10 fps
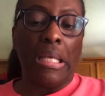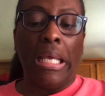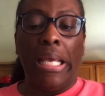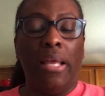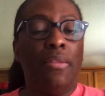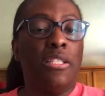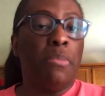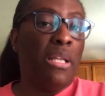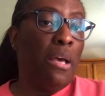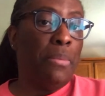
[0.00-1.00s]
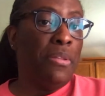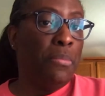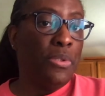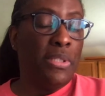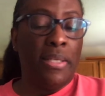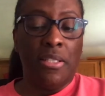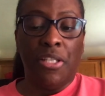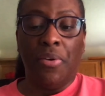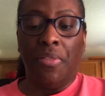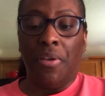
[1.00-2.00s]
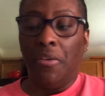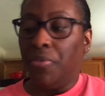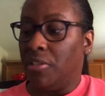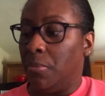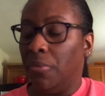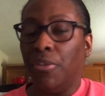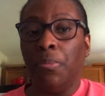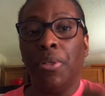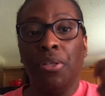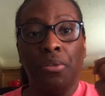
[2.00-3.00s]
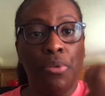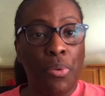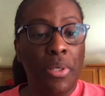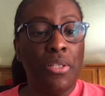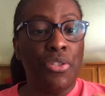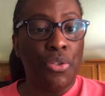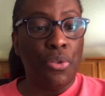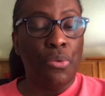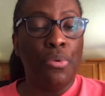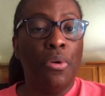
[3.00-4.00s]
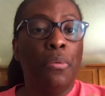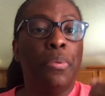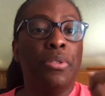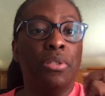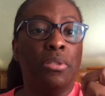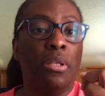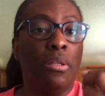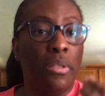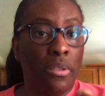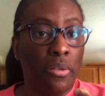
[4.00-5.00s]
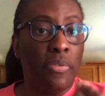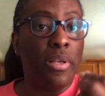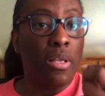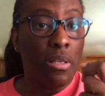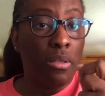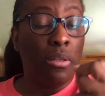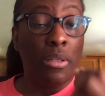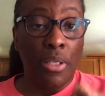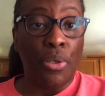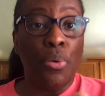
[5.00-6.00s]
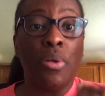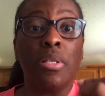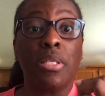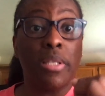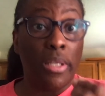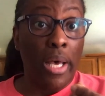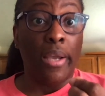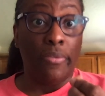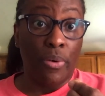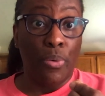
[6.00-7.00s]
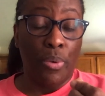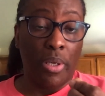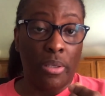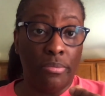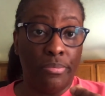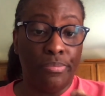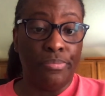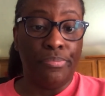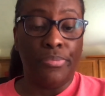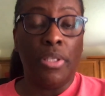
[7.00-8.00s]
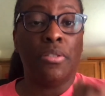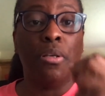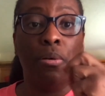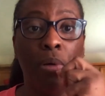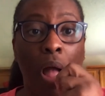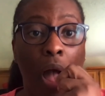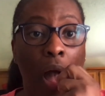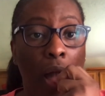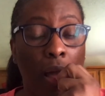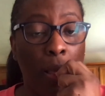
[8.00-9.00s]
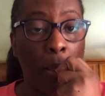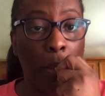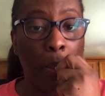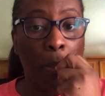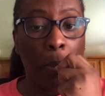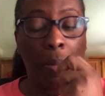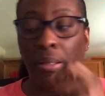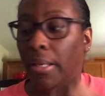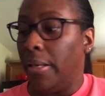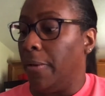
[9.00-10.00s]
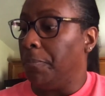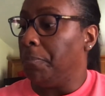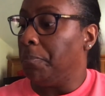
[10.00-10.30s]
and this may not be the most sanitary thing for some of you, but you're going to put just a little saliva on it. So lick it,